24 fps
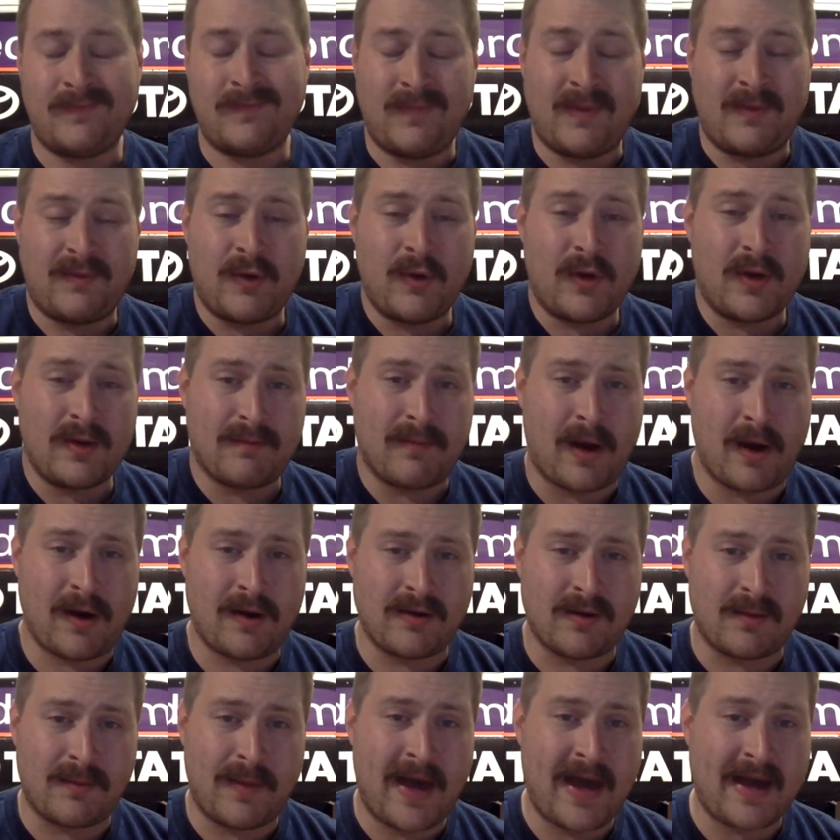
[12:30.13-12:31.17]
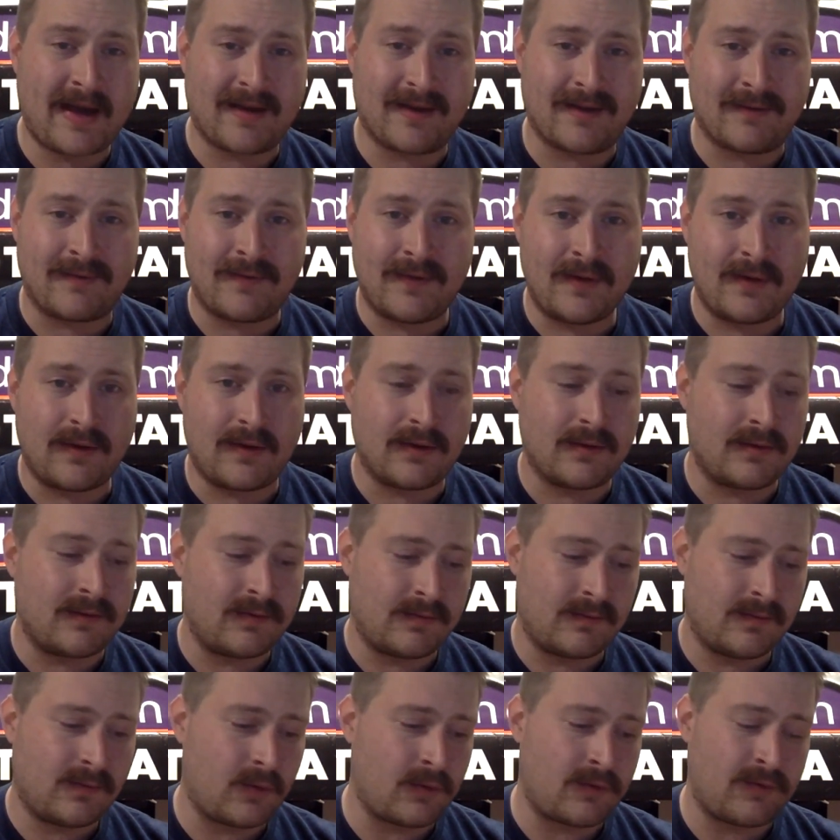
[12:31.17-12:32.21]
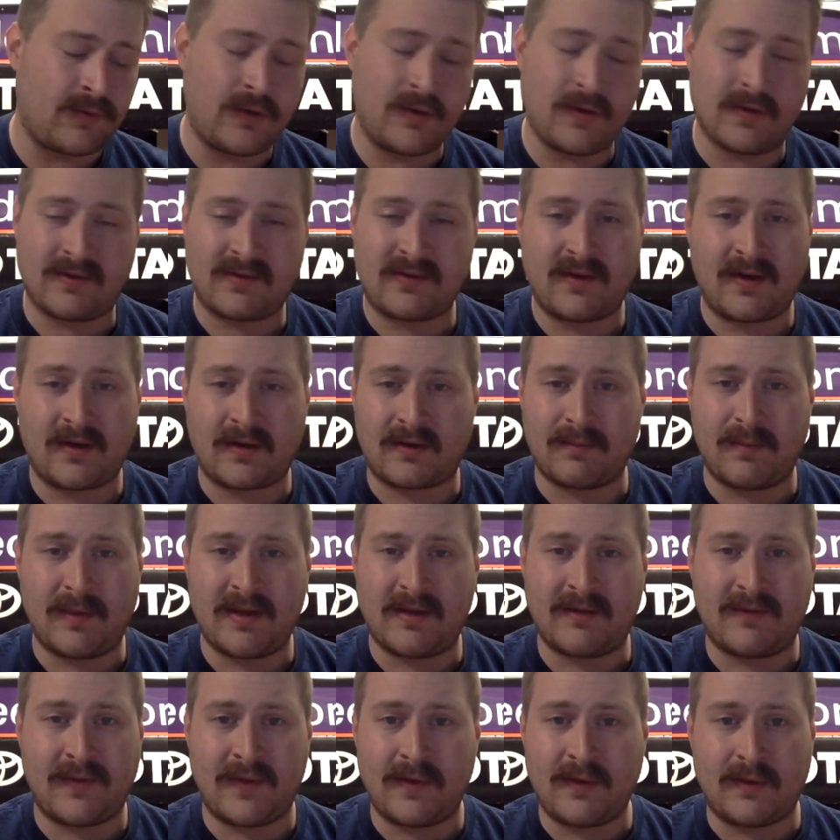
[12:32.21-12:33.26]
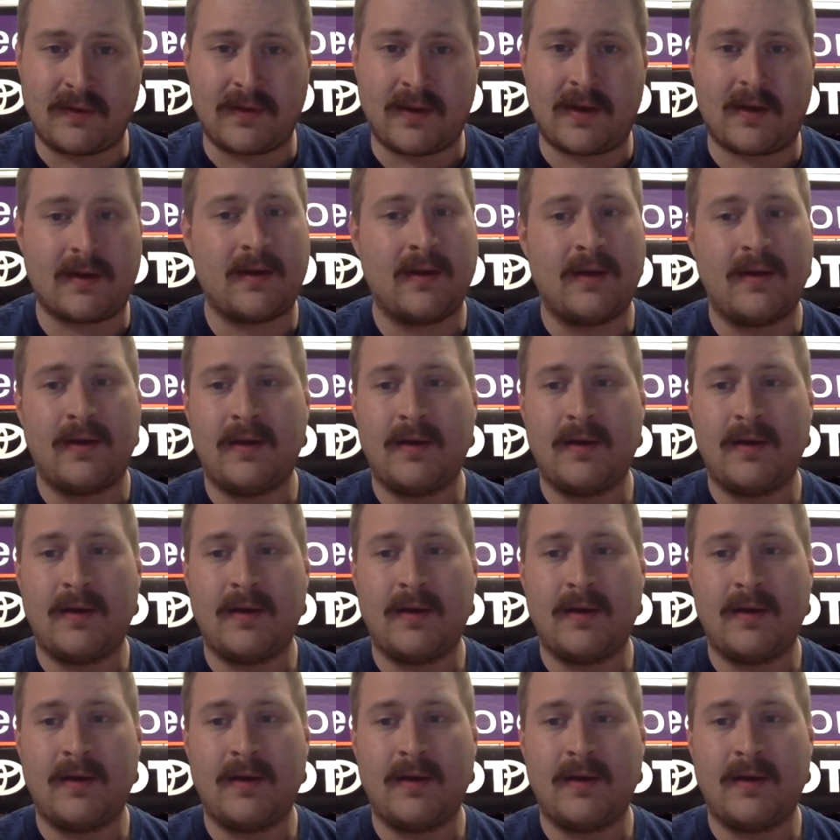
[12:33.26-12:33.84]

if you get mired in the back of the field, or if you get stuck midfield there,